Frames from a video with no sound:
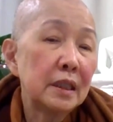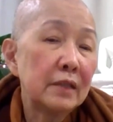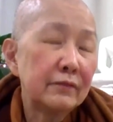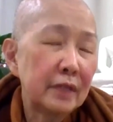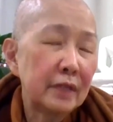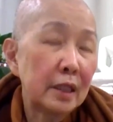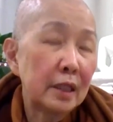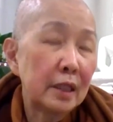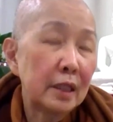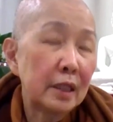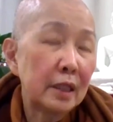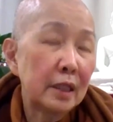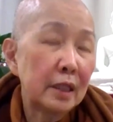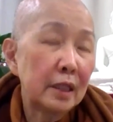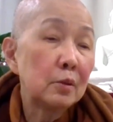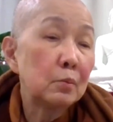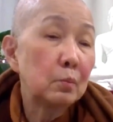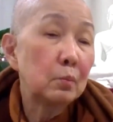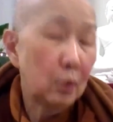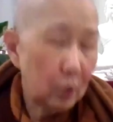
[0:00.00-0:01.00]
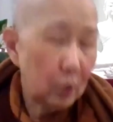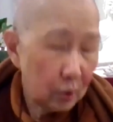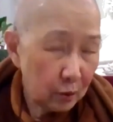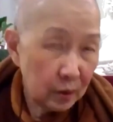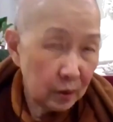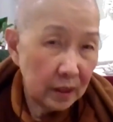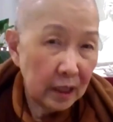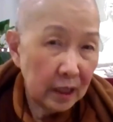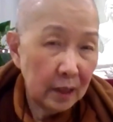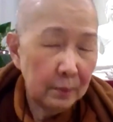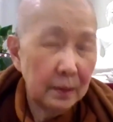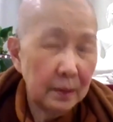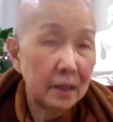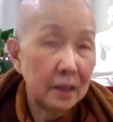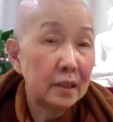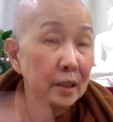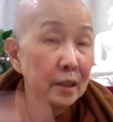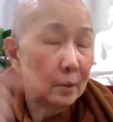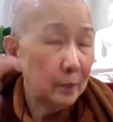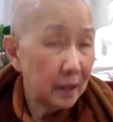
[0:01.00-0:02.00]
done more good
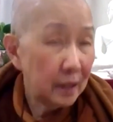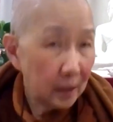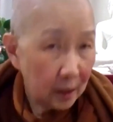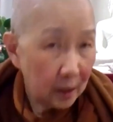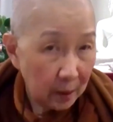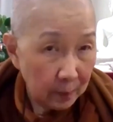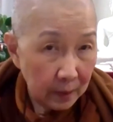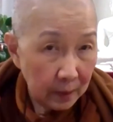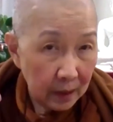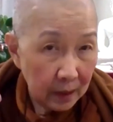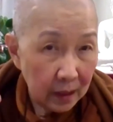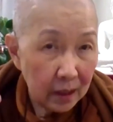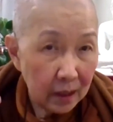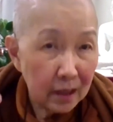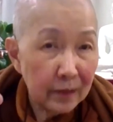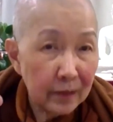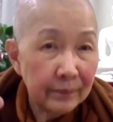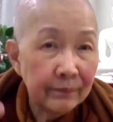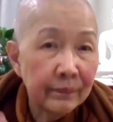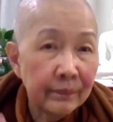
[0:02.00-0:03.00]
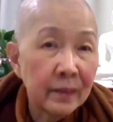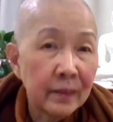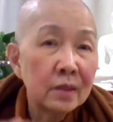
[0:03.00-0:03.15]
karma than bad karma.